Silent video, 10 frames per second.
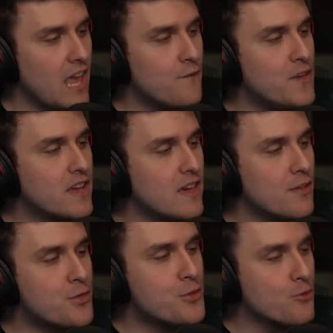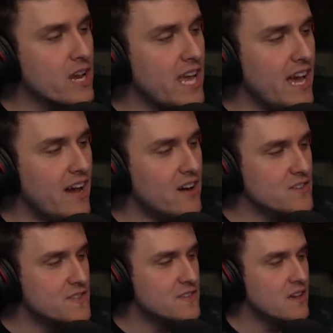If you get three
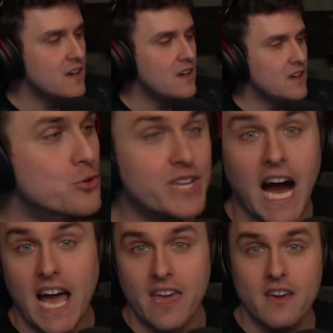L's, you die.